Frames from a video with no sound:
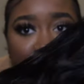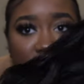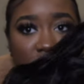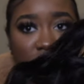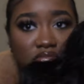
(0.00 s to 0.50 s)

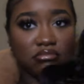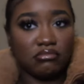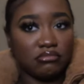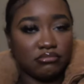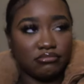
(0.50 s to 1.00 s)

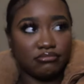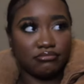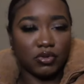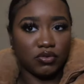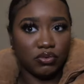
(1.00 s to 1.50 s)

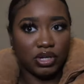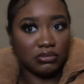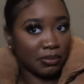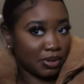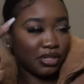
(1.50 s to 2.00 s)
If you watch
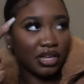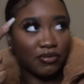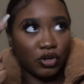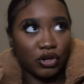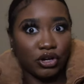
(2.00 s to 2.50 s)
my birthday
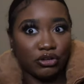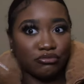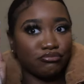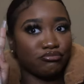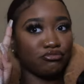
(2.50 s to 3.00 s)
vlog,
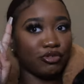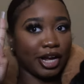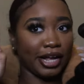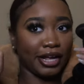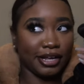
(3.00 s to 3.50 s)

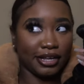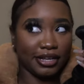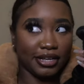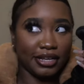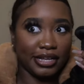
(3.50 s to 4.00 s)
right
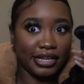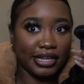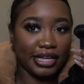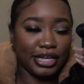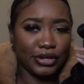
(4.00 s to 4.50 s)

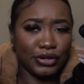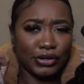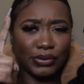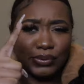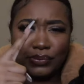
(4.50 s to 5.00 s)

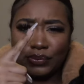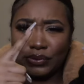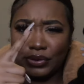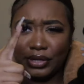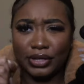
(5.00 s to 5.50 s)
here,
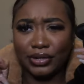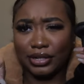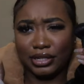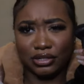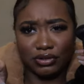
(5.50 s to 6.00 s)
or there, I
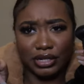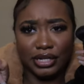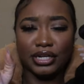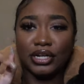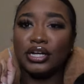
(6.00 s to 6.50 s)
think it's right
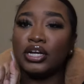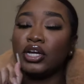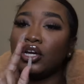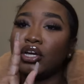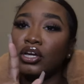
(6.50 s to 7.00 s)
here,
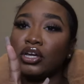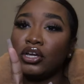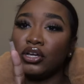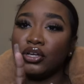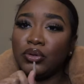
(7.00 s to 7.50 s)

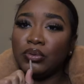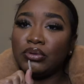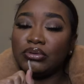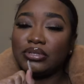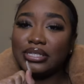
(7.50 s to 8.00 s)
you
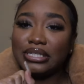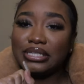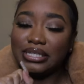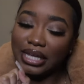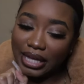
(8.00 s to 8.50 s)
will
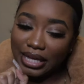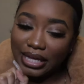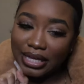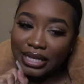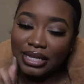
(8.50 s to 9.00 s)

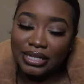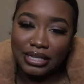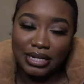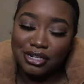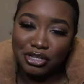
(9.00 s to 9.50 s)
see
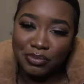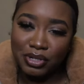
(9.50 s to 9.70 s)
that it's just